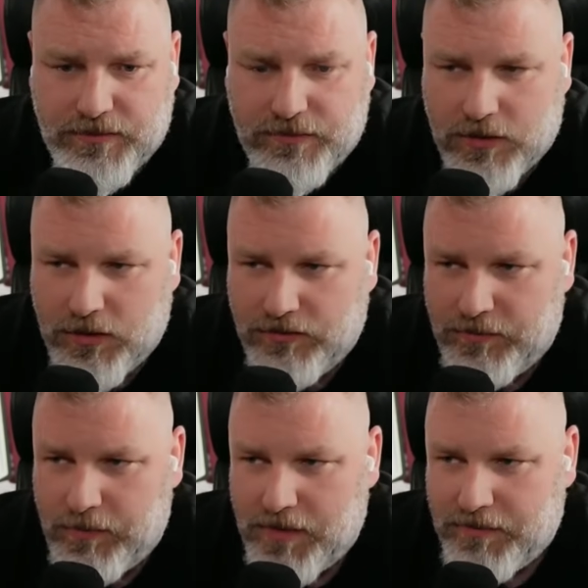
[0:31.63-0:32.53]
to For the Love
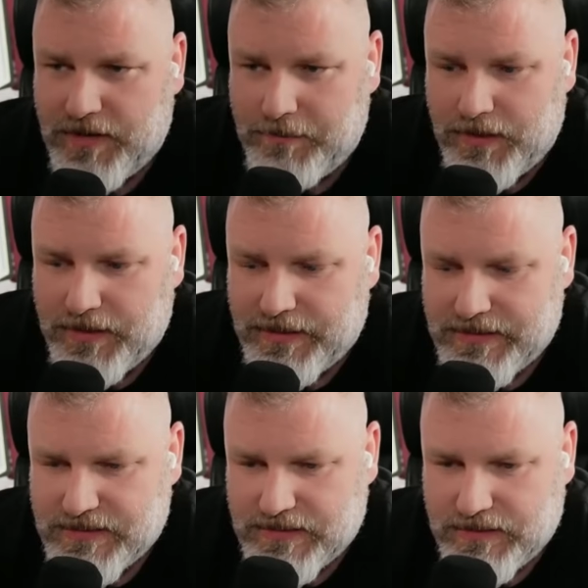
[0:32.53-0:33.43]
of Paul McGrath
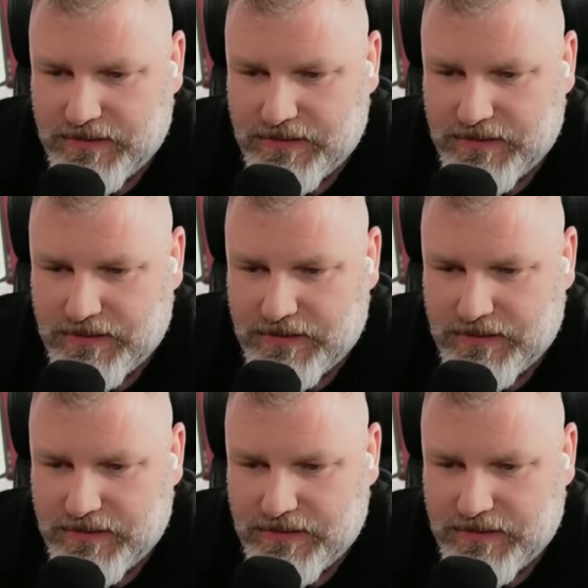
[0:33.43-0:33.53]
podcast.